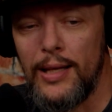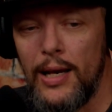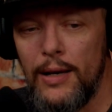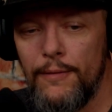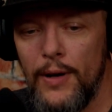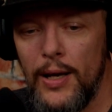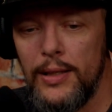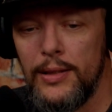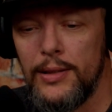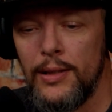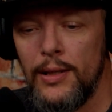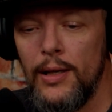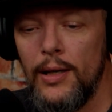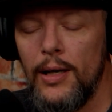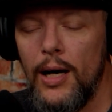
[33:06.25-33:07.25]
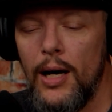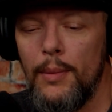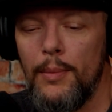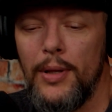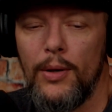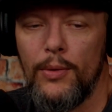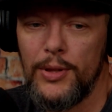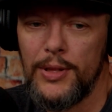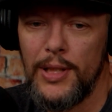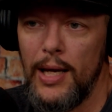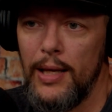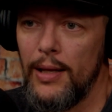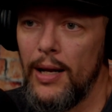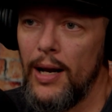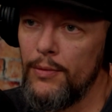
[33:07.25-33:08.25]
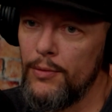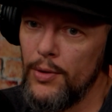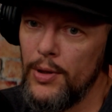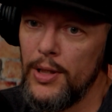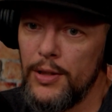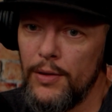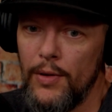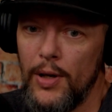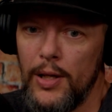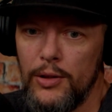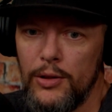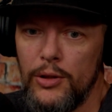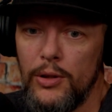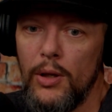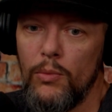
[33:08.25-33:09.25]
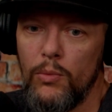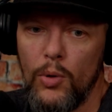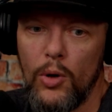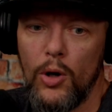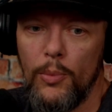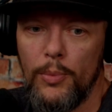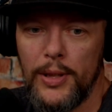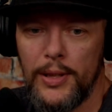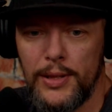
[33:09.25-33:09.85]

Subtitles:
that event. And they were saying that after this event, we're hoping to